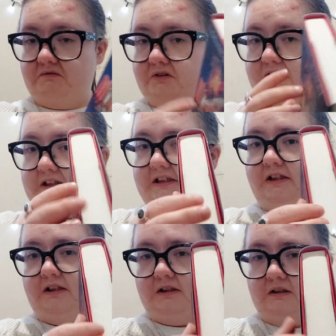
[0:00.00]
the
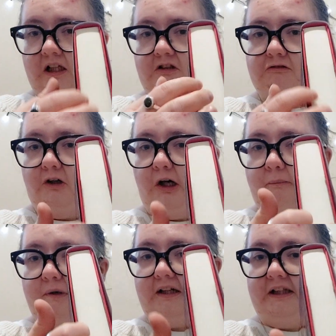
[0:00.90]
actual
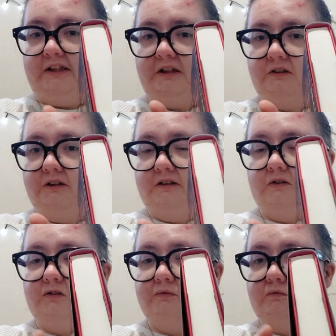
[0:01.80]
hardback
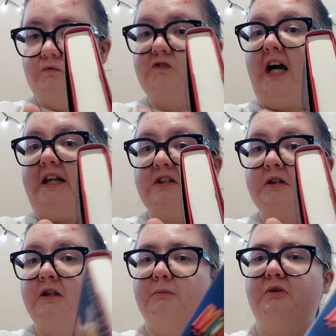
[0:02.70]
is red,
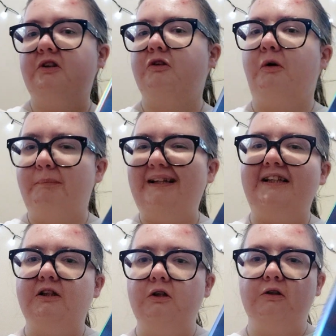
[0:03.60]
but it's not many
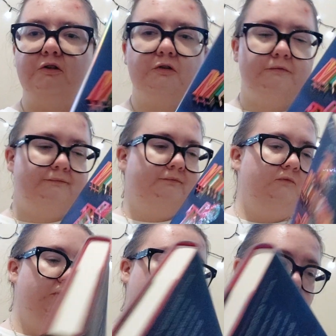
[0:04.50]
colours.
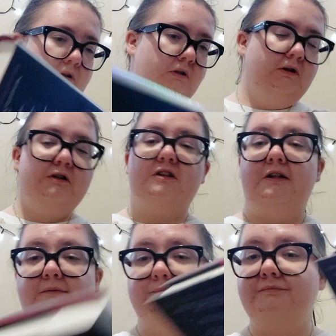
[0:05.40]

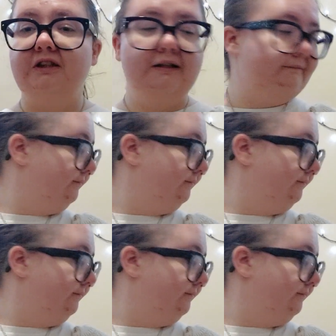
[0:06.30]
So, yeah.